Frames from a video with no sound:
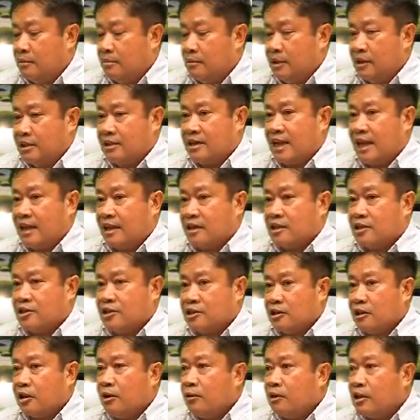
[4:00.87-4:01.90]
be taken
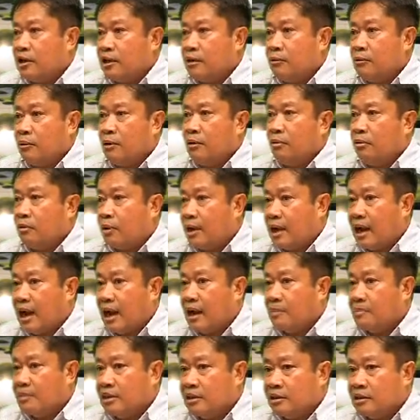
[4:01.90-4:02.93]
slowly. We're
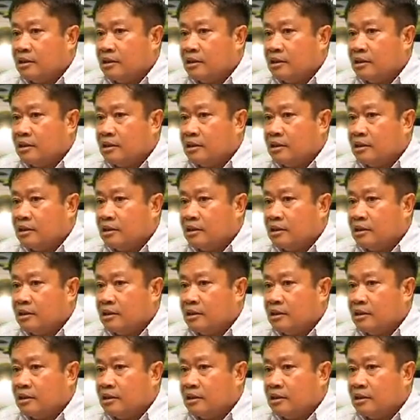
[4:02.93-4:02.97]
happy